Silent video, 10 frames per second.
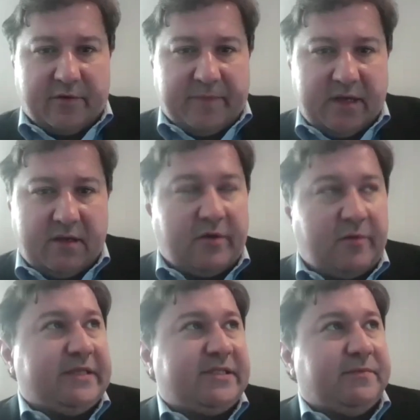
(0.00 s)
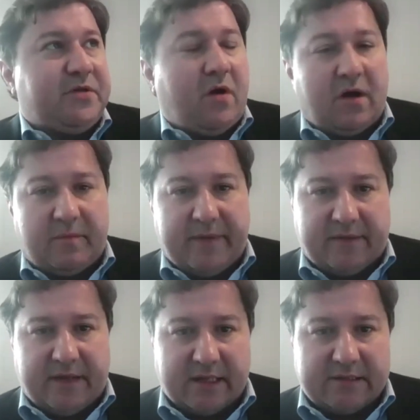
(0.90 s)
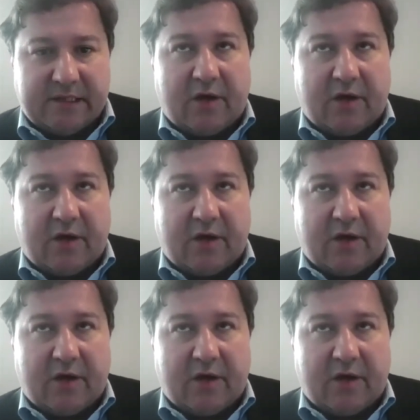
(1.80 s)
there've been some talk about that.